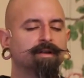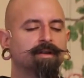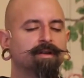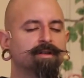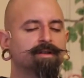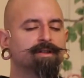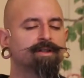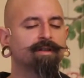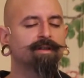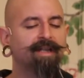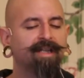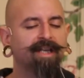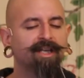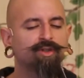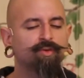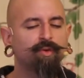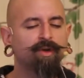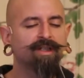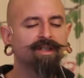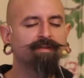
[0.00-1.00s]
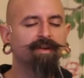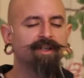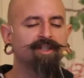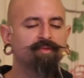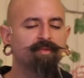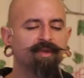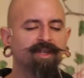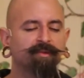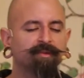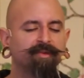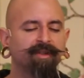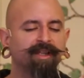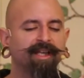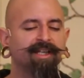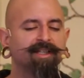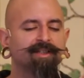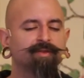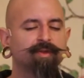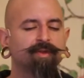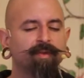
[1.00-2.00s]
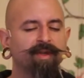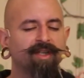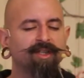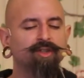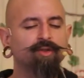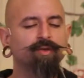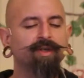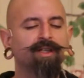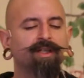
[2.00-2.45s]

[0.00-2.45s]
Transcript: So let each one of us be a place where we do it